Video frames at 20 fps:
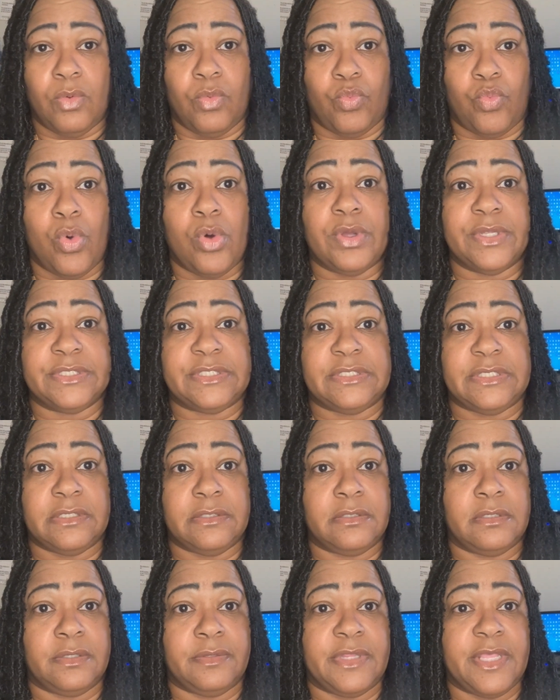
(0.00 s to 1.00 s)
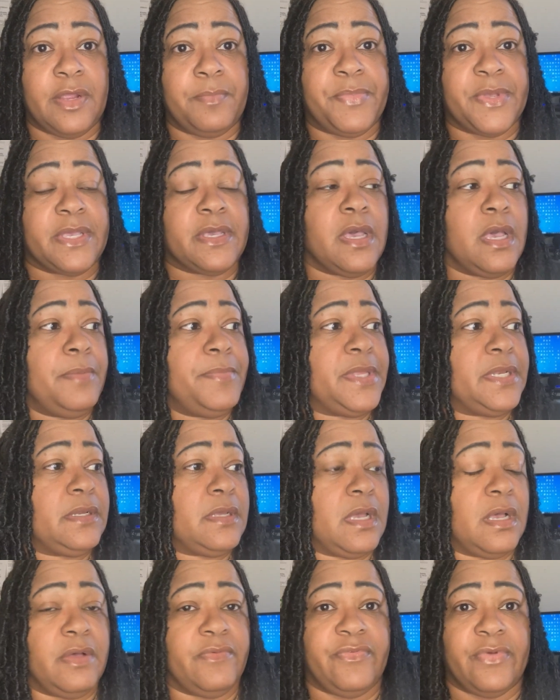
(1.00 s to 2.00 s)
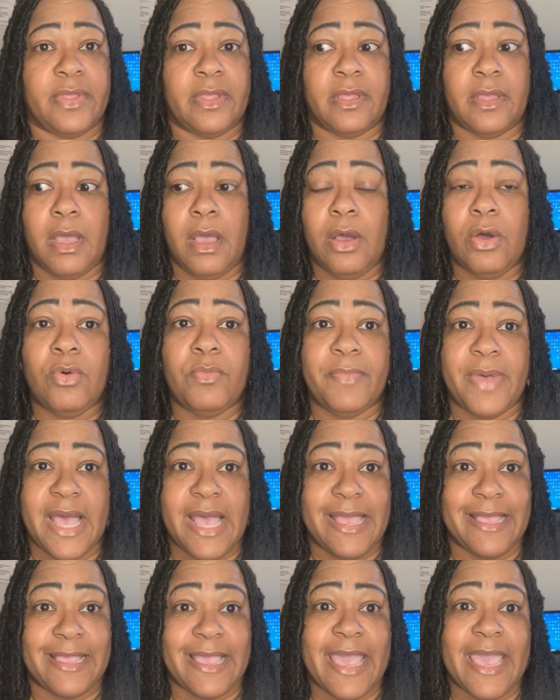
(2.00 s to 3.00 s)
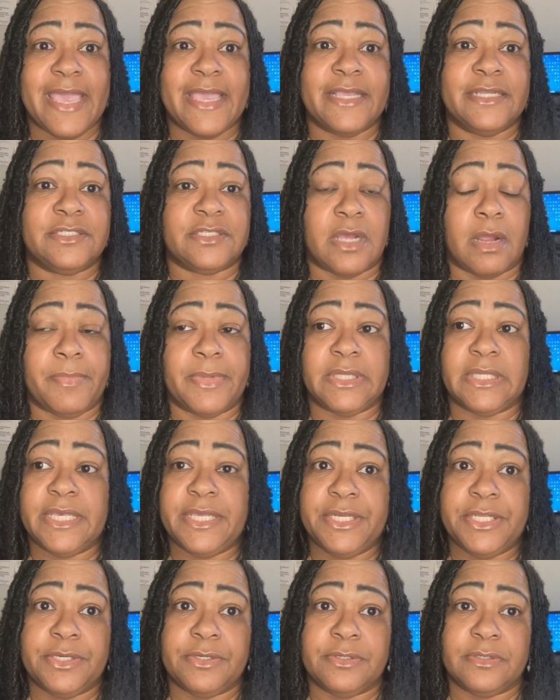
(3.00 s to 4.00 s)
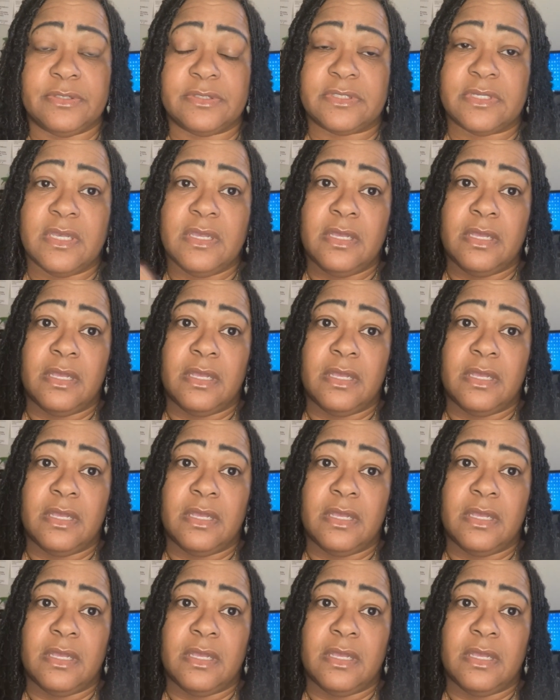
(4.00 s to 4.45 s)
want to they're becoming of home buying age our millennials